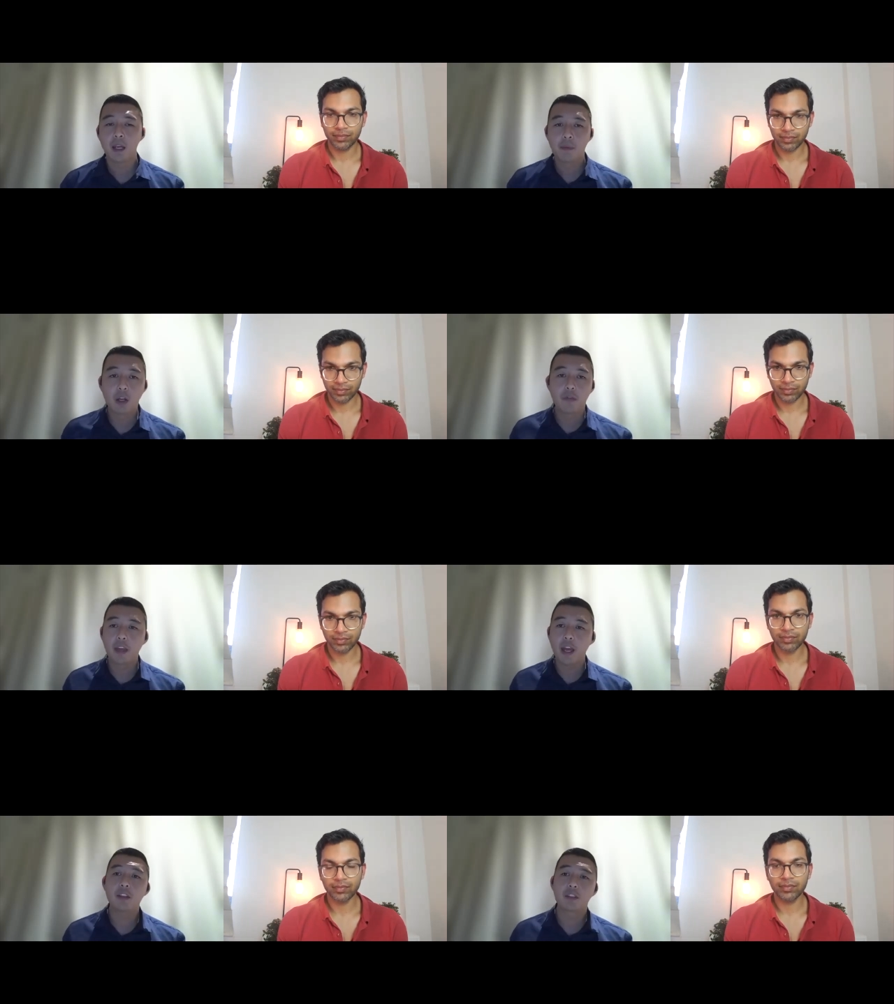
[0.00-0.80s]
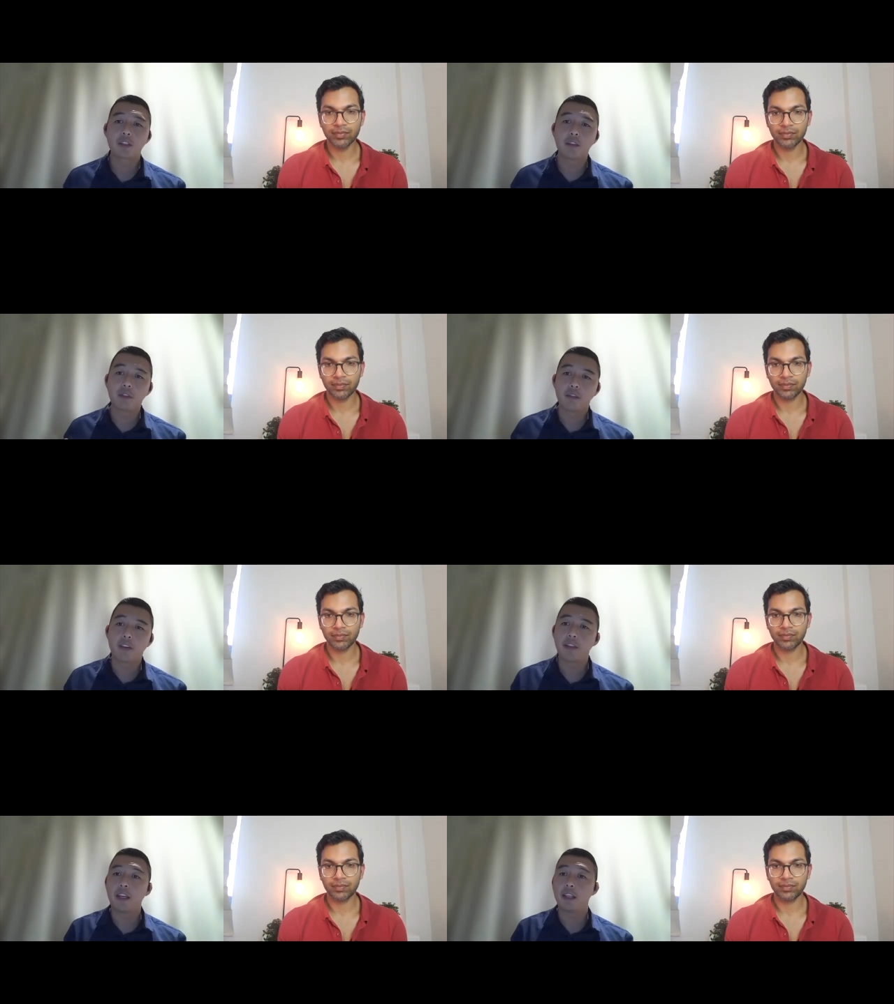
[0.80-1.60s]
Speaker 1: Now, that is given the
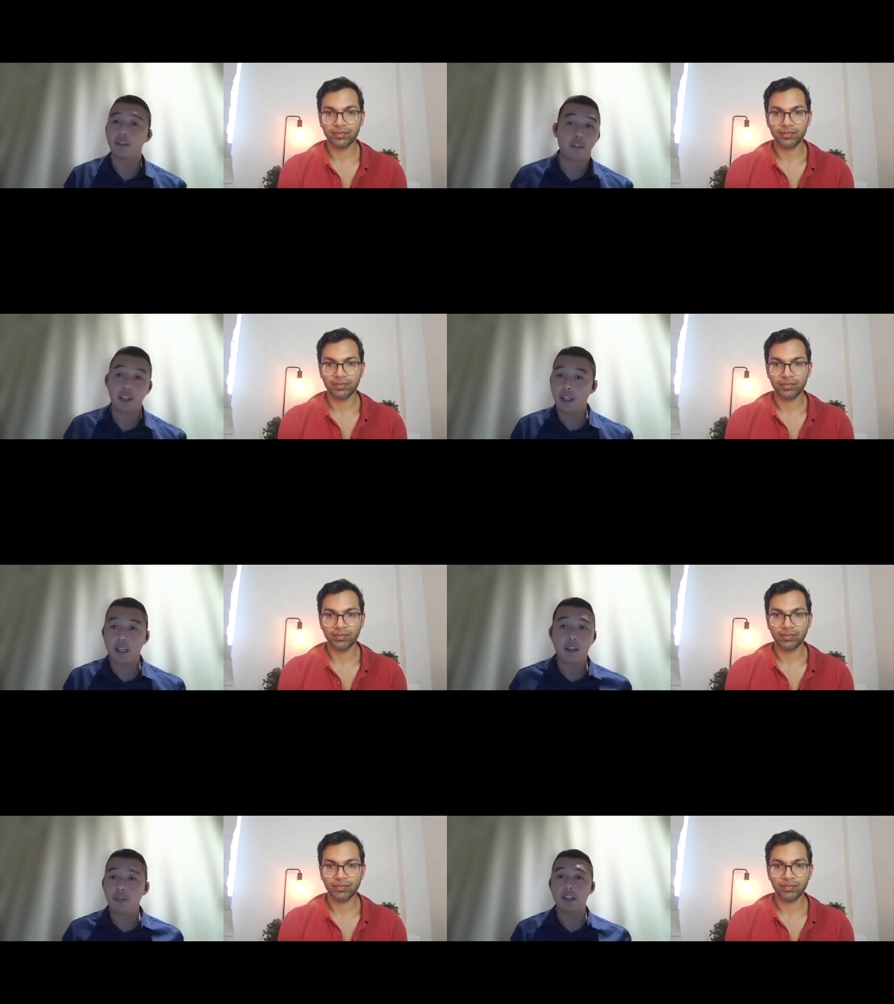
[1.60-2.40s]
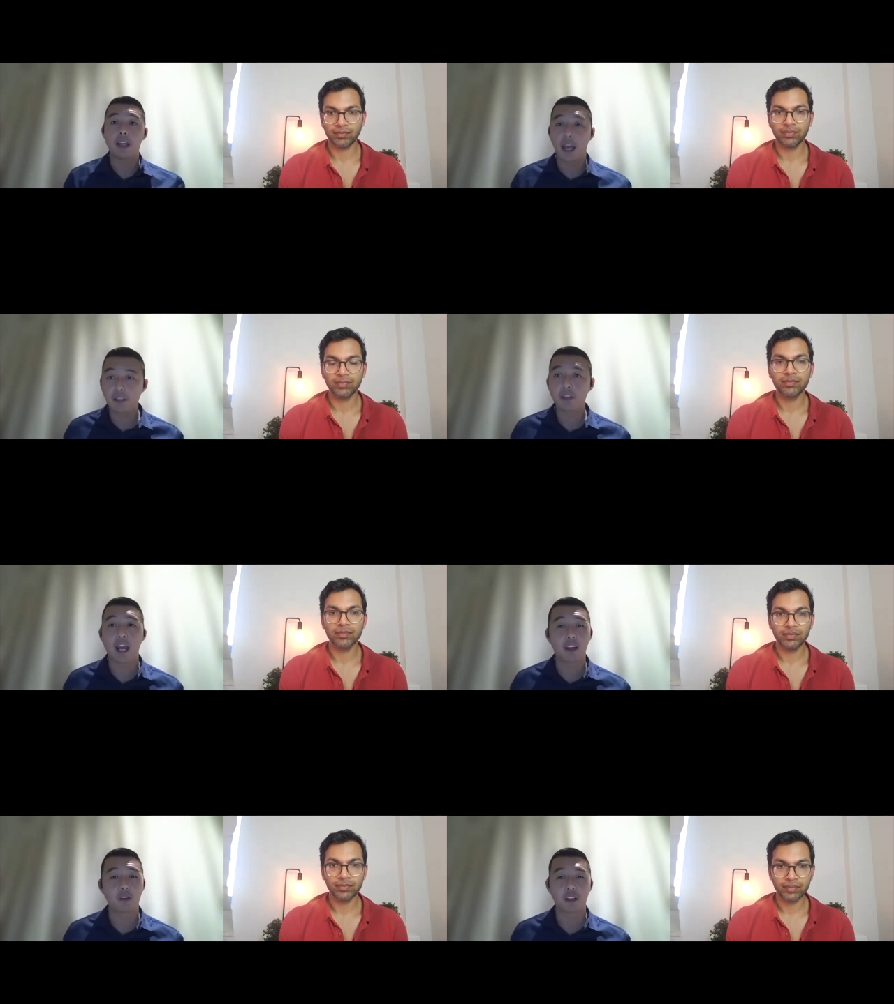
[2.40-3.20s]
fact that if he if he hasn't
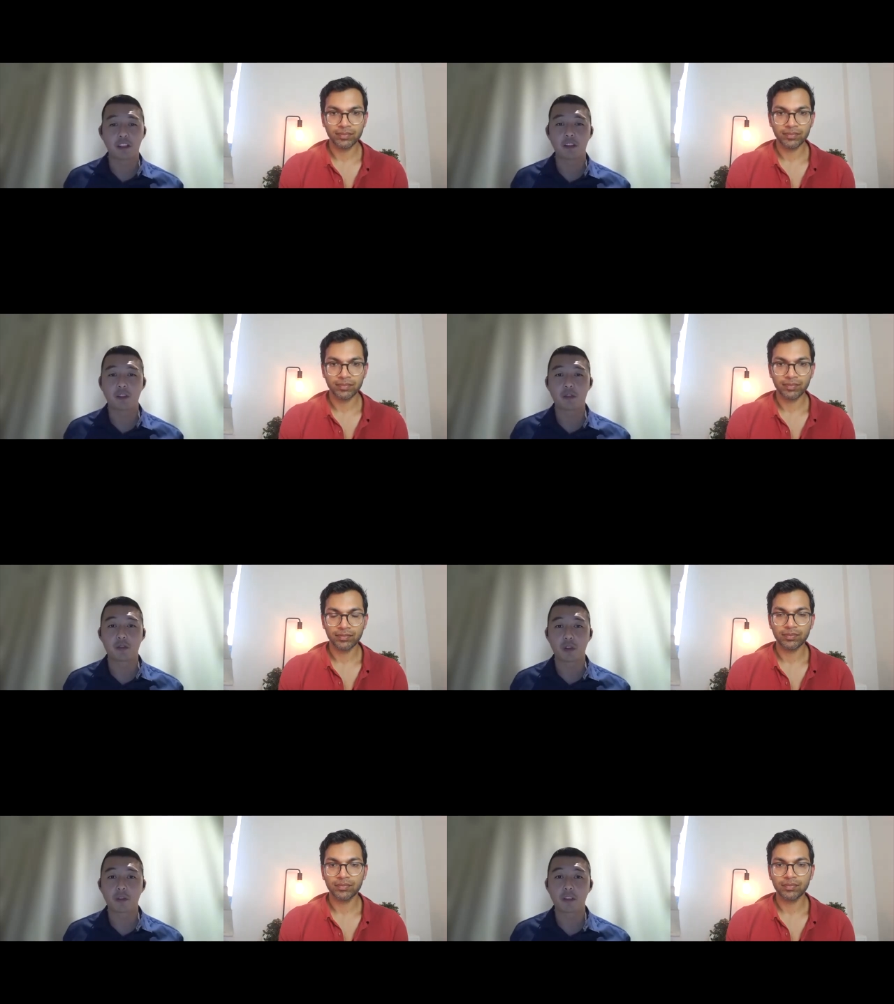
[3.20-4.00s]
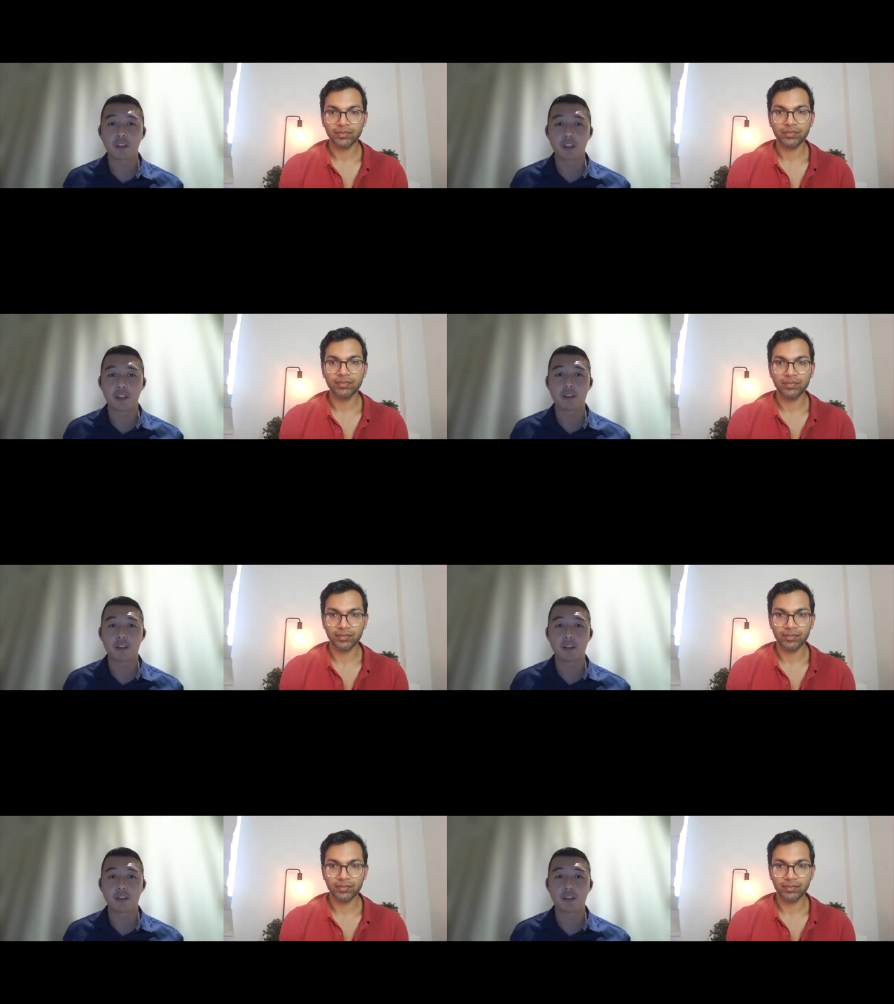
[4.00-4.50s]
had a recent stroke, just